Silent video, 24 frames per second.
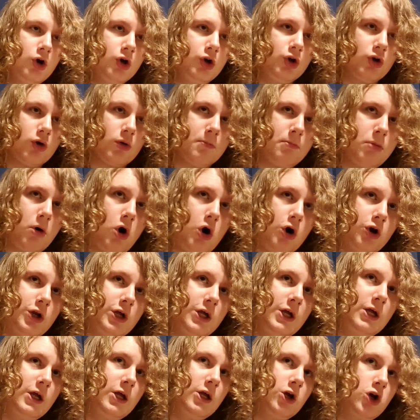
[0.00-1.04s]
your
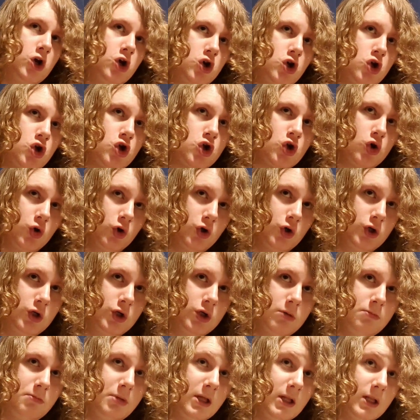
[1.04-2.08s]
body
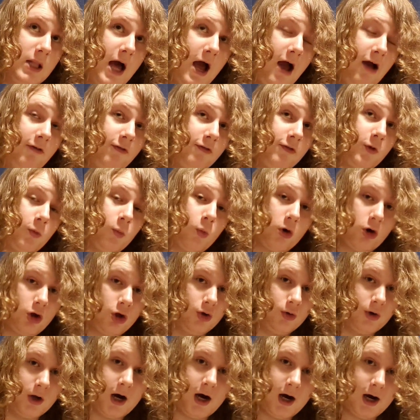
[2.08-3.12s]
should be left where
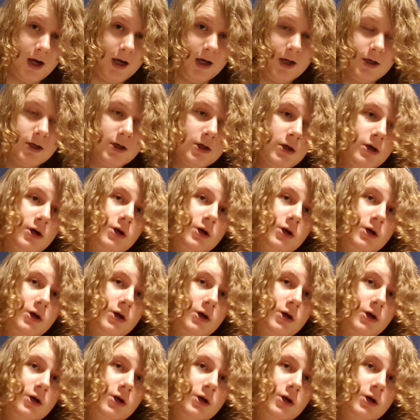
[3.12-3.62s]
you died.